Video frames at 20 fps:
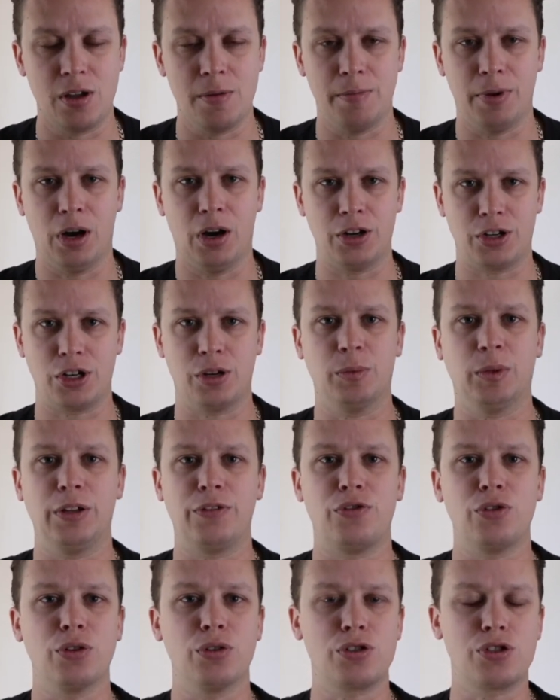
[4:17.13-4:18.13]
But generally,
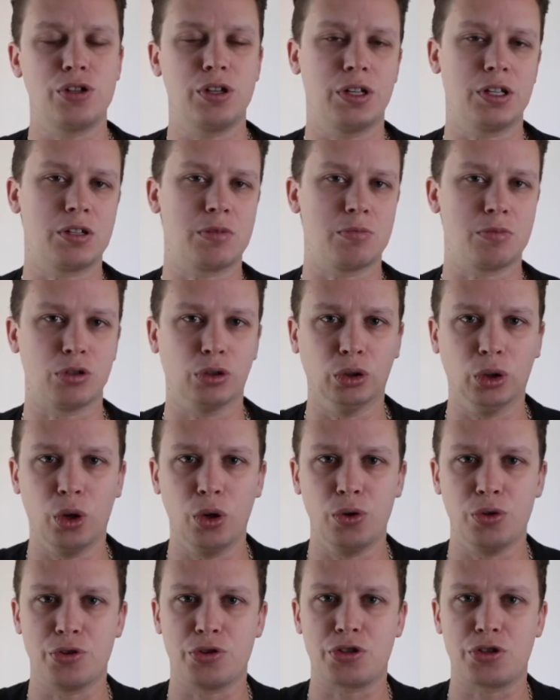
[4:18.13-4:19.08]
if you're shooting some low,